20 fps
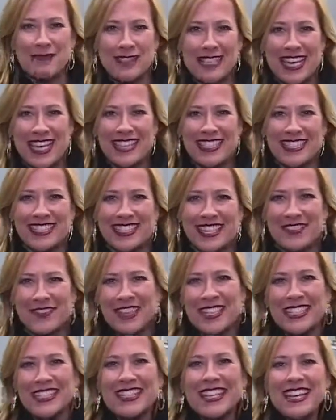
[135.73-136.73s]
I'm Deanne
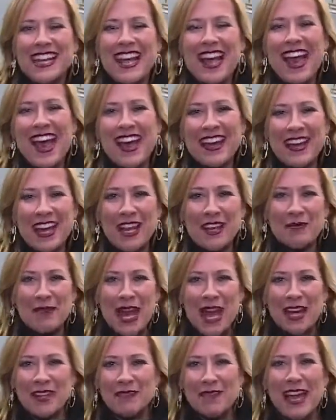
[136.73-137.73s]
Stephens out and
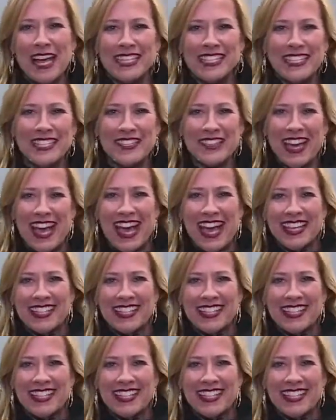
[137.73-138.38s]
about. Back to you